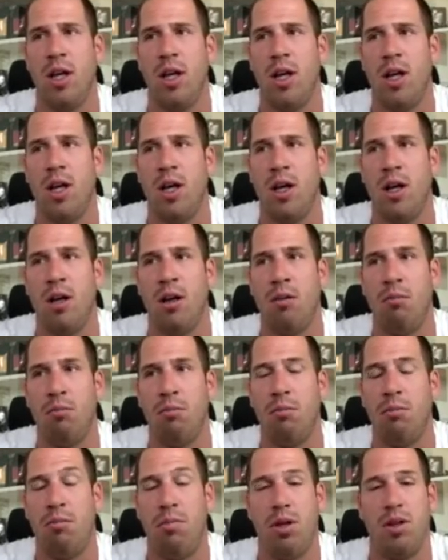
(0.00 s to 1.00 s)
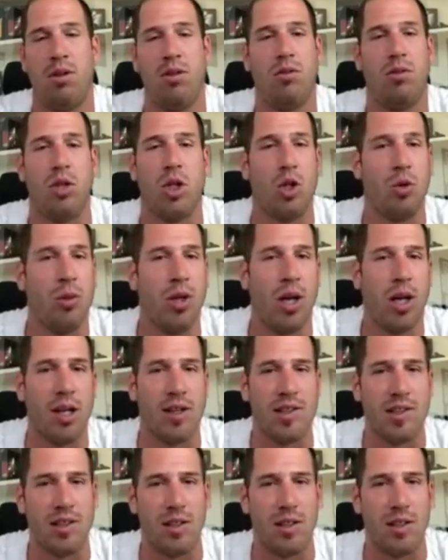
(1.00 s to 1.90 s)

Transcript: But to be honest,